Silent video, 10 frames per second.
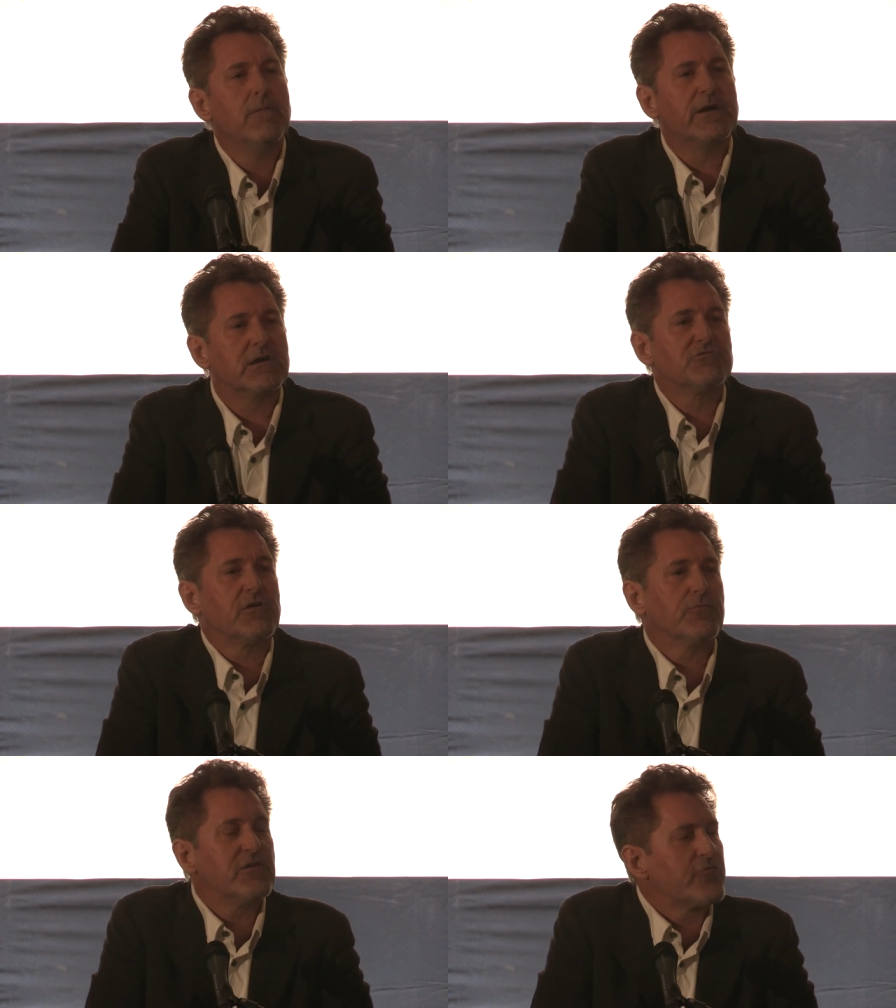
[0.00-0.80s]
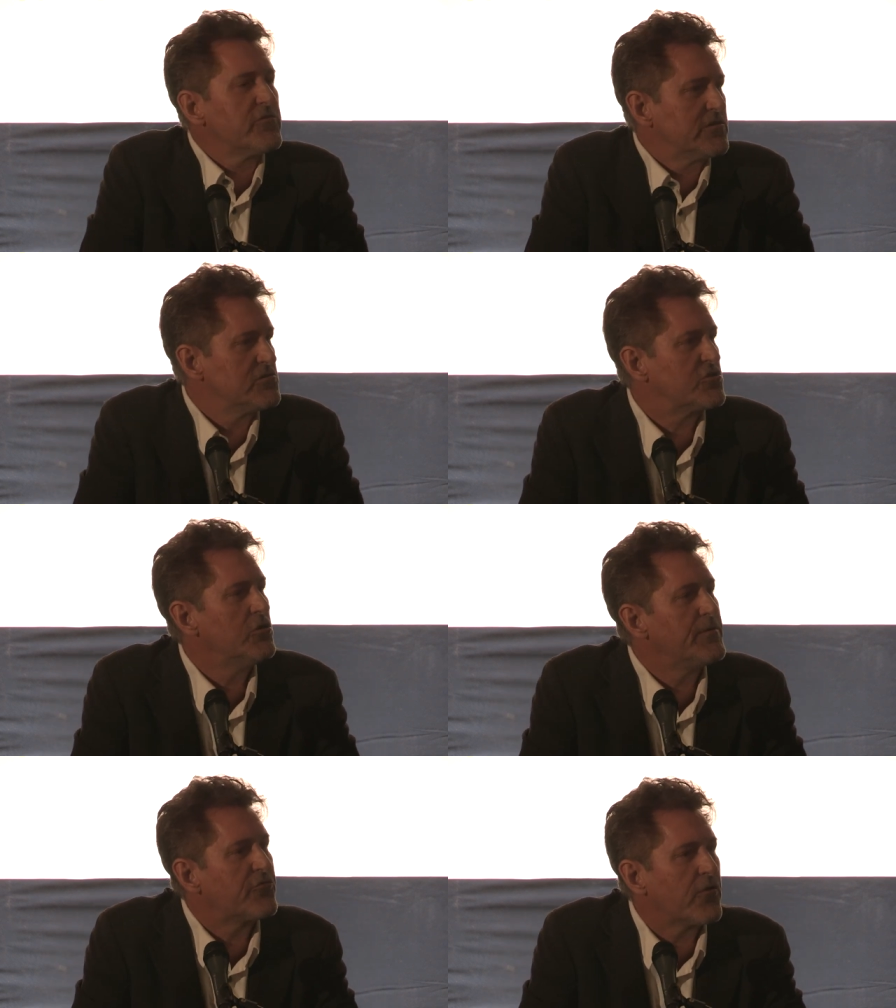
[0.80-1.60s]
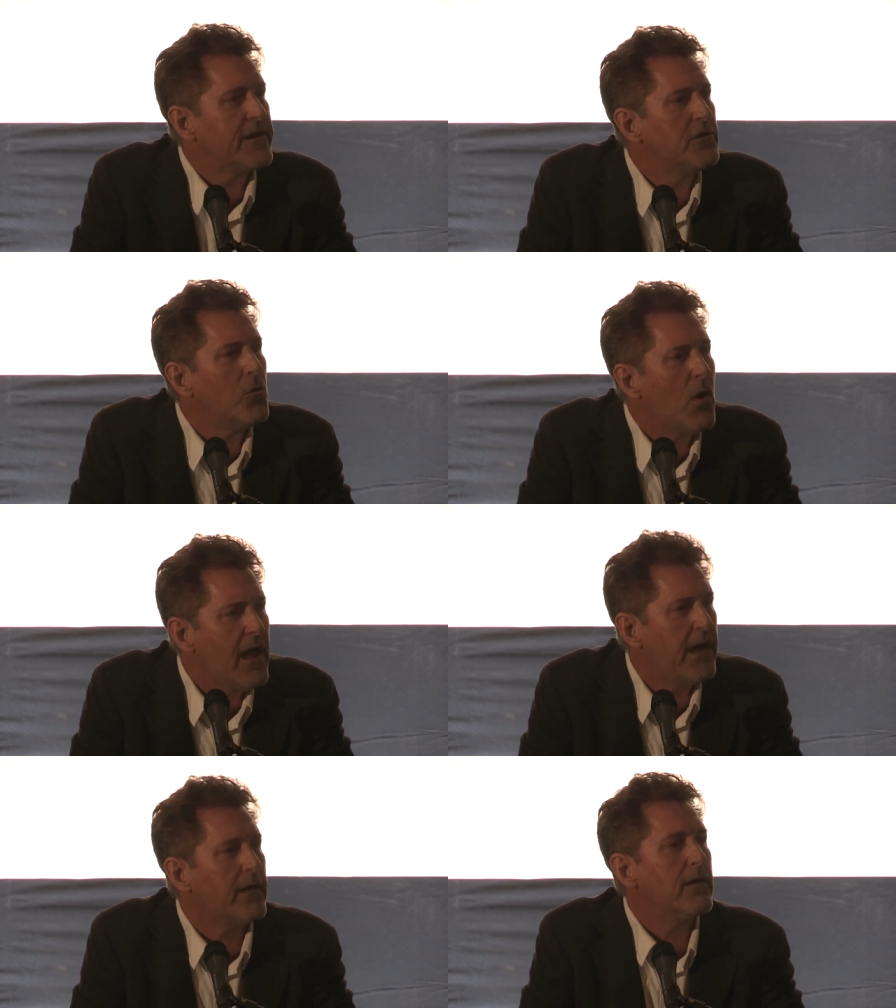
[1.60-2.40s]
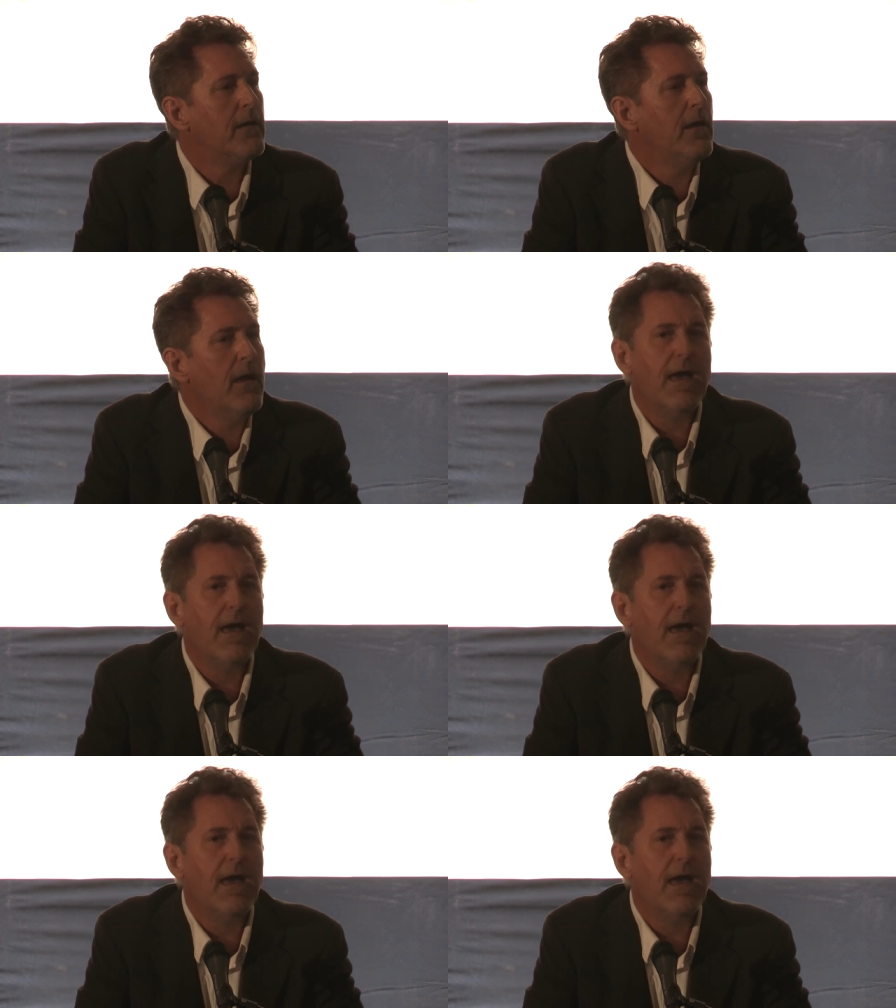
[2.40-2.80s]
because their interests could still be traded away.